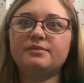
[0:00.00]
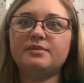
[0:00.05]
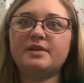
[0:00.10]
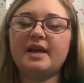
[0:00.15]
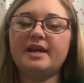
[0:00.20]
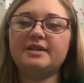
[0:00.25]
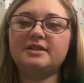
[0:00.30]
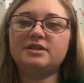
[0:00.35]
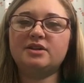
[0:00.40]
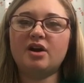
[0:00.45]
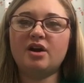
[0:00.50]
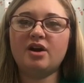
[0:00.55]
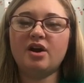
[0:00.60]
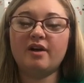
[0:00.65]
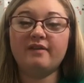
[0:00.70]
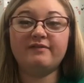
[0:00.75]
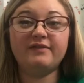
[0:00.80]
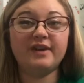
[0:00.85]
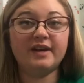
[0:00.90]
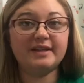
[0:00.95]
it started
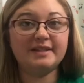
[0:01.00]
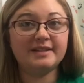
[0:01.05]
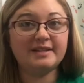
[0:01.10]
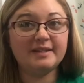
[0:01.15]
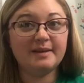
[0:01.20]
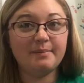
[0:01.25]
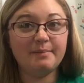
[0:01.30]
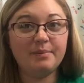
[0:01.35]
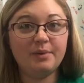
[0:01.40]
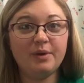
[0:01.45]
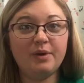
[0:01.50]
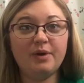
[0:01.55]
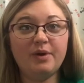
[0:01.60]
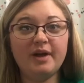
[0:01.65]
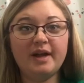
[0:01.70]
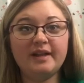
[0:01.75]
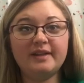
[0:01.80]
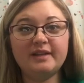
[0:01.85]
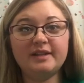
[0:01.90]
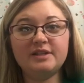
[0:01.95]
off very simple
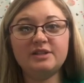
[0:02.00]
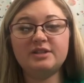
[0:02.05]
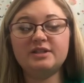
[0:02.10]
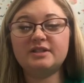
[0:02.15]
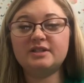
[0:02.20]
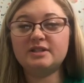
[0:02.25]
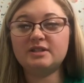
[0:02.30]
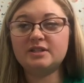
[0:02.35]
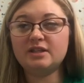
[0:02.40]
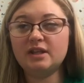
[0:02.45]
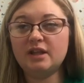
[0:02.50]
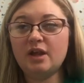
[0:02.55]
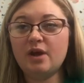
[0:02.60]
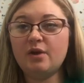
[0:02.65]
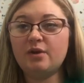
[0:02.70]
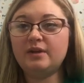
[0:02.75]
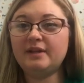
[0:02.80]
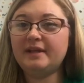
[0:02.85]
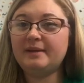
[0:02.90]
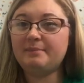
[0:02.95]
and then just
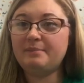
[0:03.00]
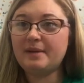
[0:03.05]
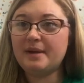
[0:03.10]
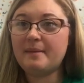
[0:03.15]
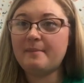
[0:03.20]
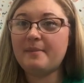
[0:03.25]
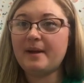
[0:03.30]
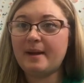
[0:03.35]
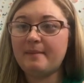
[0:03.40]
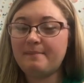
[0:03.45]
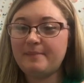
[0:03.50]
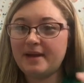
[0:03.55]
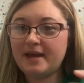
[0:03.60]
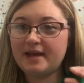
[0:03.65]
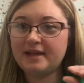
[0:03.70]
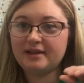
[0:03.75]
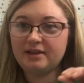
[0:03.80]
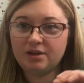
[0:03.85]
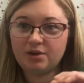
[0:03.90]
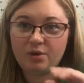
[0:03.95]
slowly, bit by
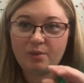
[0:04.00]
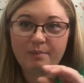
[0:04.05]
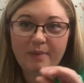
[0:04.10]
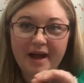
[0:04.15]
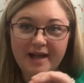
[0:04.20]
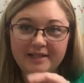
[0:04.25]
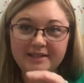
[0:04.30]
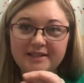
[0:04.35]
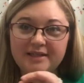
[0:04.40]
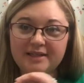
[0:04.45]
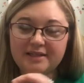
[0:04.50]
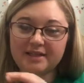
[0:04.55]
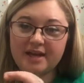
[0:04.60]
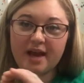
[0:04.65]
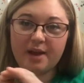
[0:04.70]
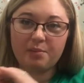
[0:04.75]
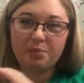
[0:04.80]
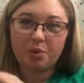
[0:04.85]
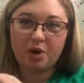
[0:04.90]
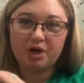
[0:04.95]
bit, little bites at a
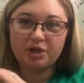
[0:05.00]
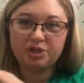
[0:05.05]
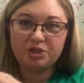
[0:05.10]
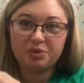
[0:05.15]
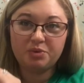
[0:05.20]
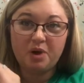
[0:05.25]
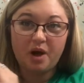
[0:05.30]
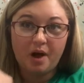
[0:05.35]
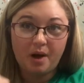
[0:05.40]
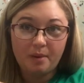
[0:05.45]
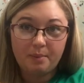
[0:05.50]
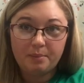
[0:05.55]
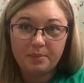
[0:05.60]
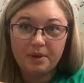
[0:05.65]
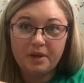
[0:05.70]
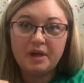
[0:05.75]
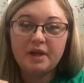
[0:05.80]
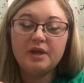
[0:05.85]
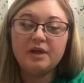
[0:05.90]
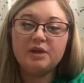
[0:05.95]
time, worked you up
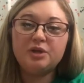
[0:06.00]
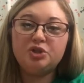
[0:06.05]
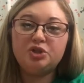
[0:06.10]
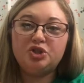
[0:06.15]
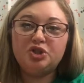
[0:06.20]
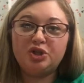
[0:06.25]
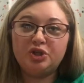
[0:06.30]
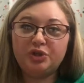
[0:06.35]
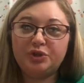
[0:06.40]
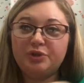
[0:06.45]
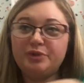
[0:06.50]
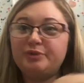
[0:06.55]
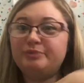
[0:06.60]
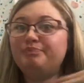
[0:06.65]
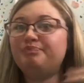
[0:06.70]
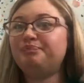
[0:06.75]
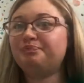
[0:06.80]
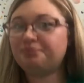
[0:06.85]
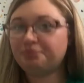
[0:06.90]
to,